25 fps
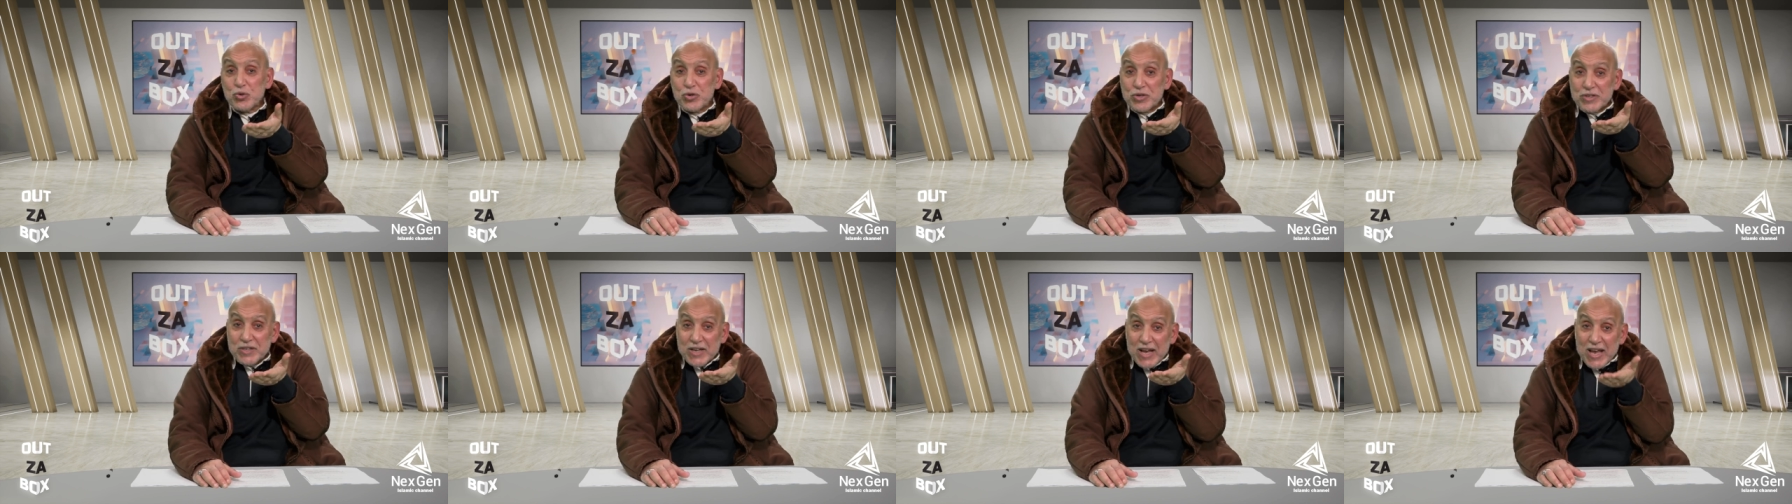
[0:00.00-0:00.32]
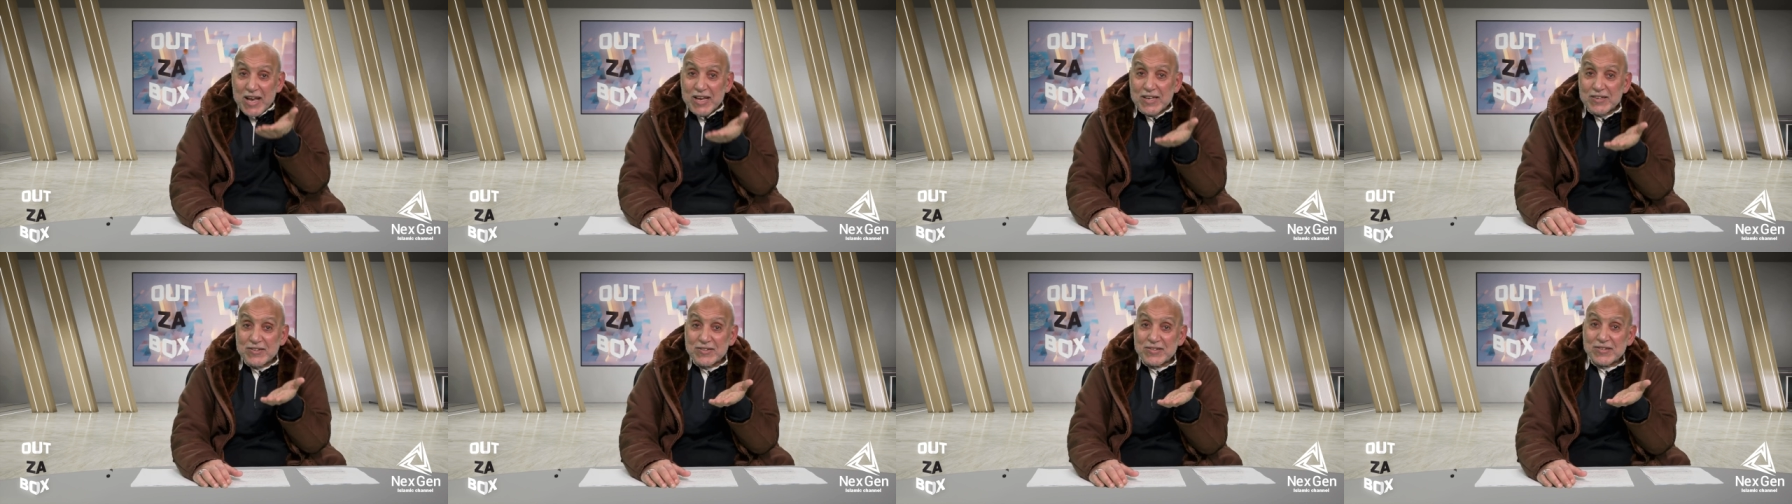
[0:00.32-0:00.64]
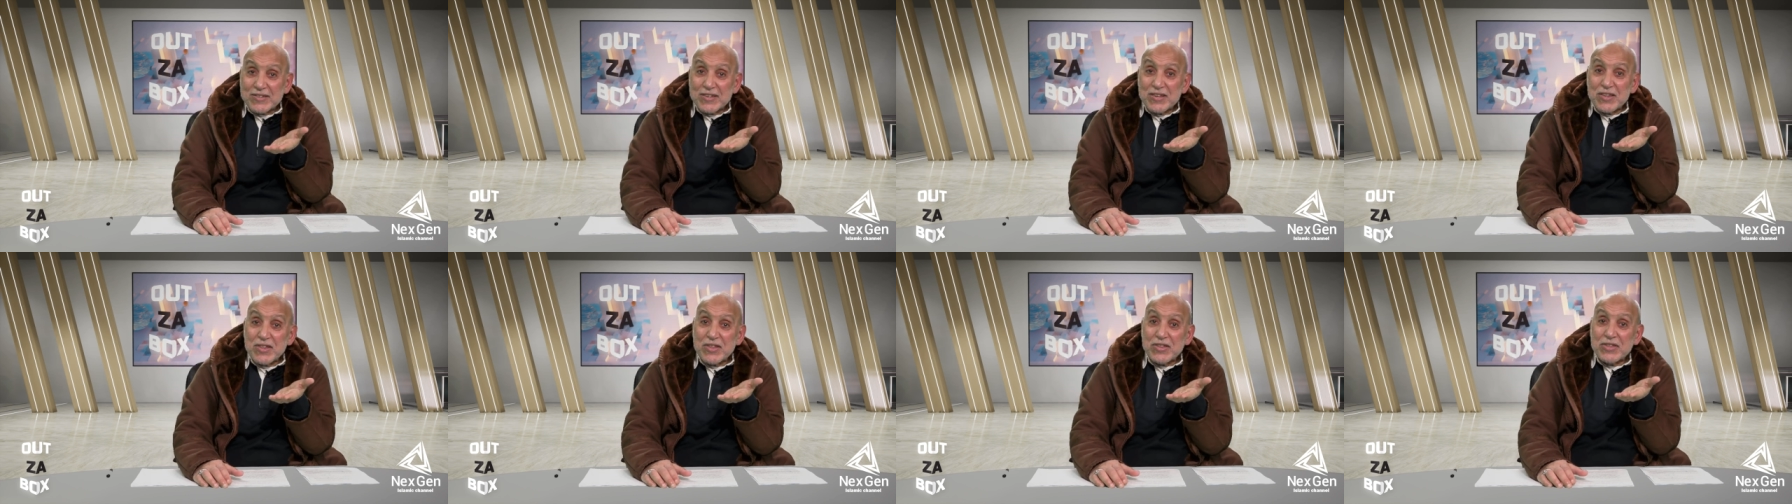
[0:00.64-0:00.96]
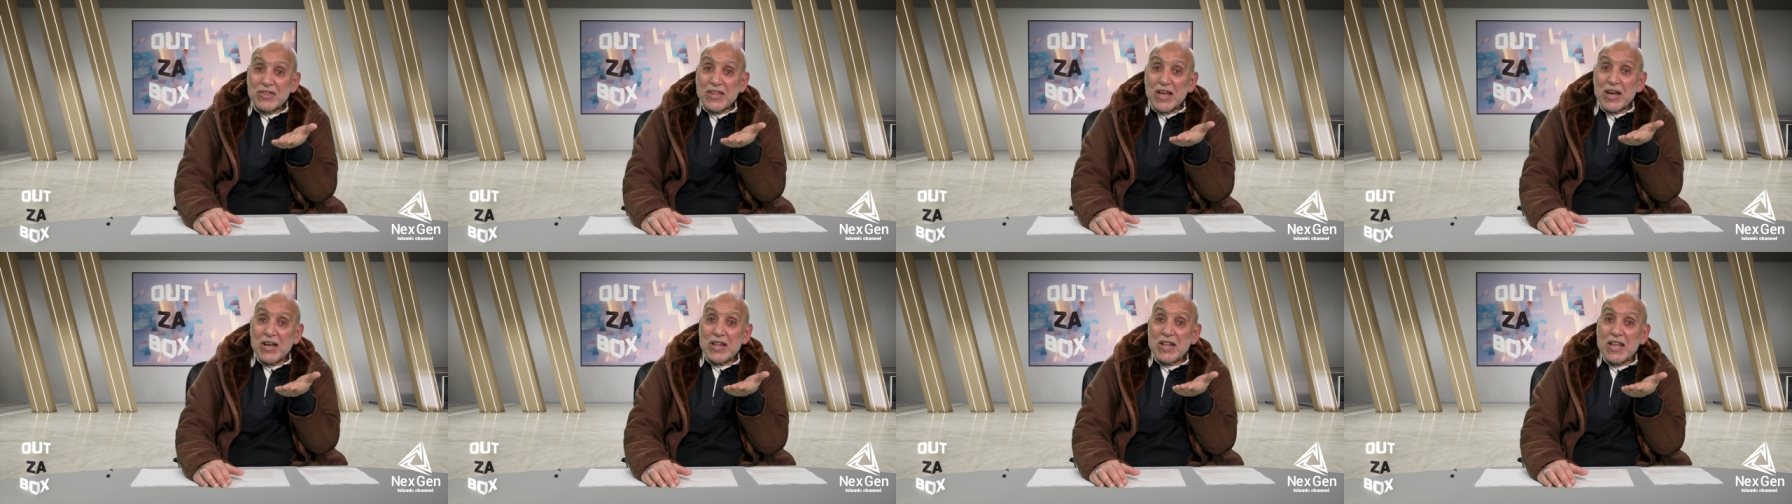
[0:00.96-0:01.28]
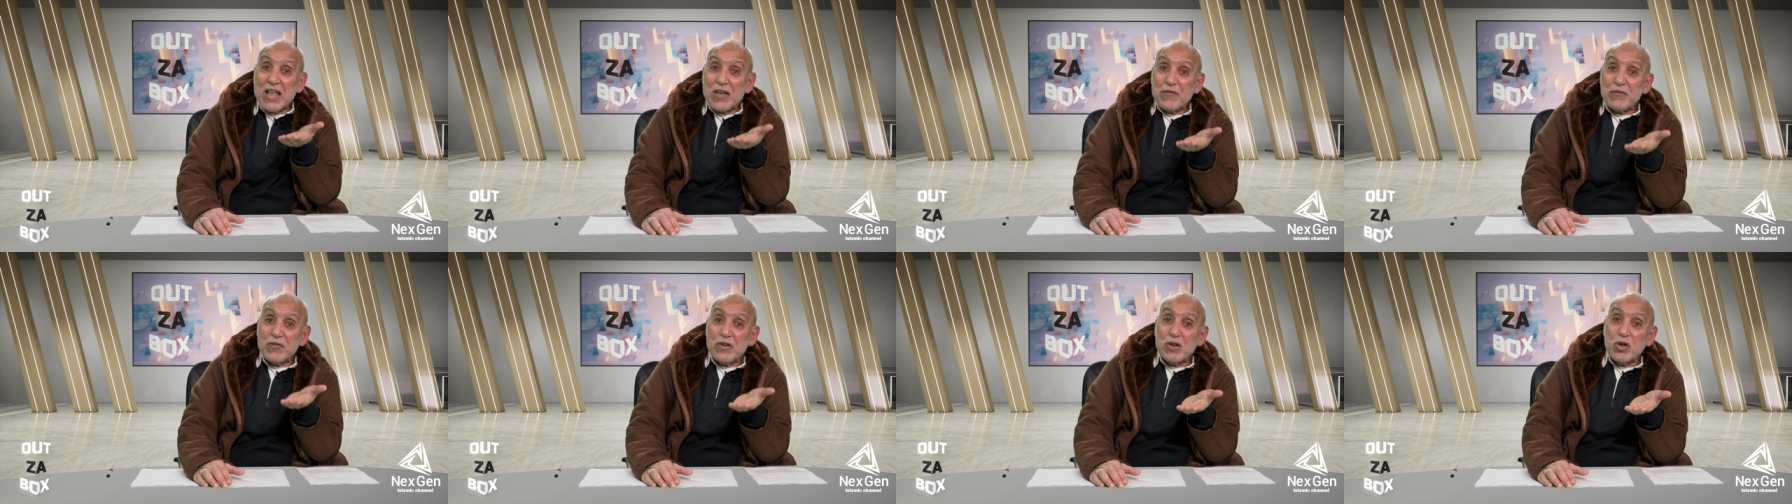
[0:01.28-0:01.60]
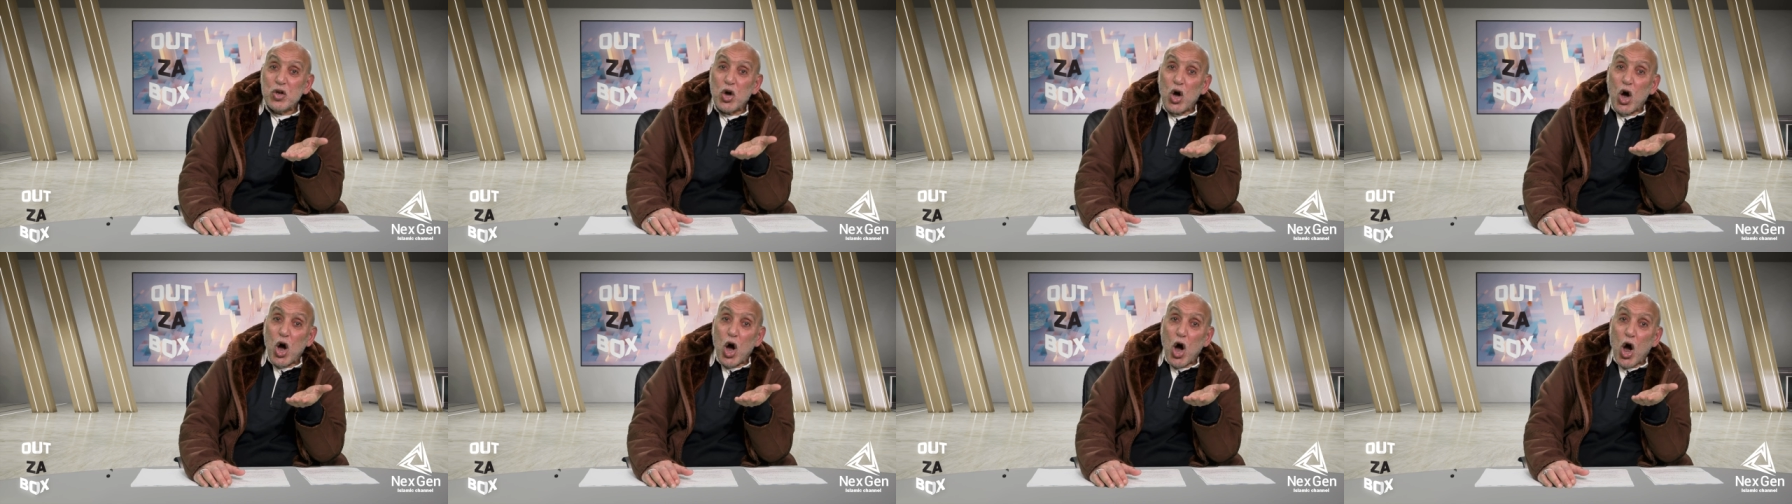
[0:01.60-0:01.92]
to raise the
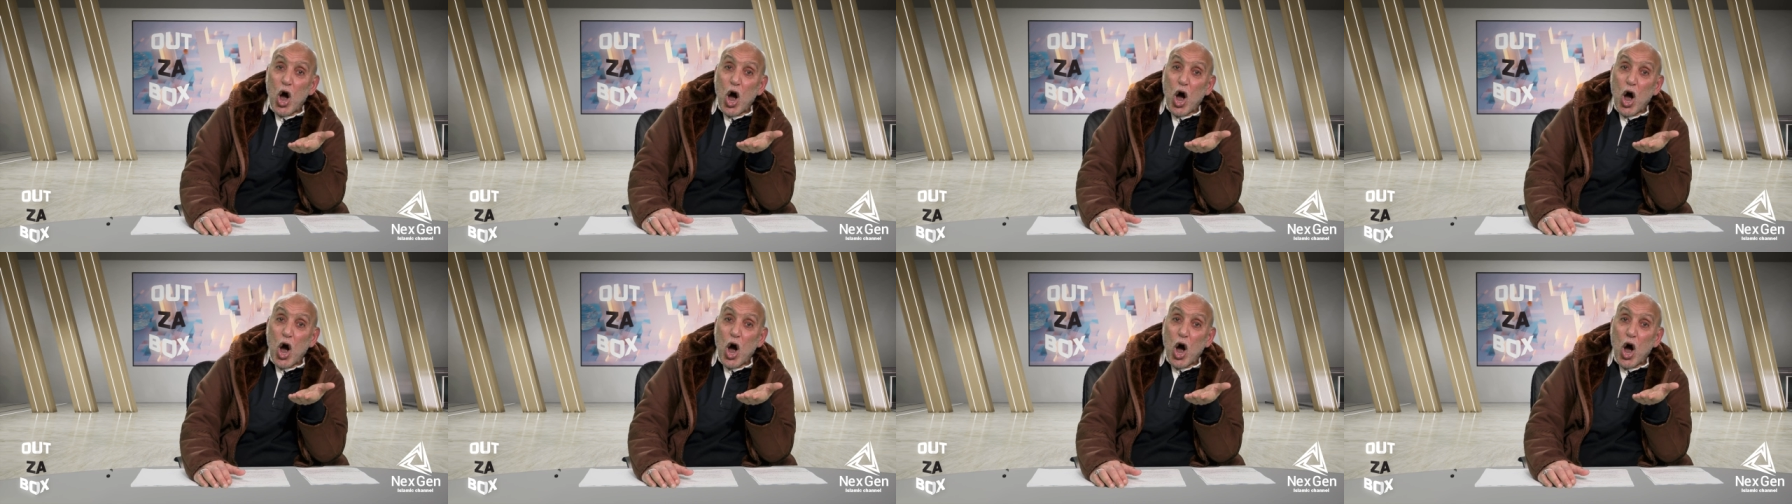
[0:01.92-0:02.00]
level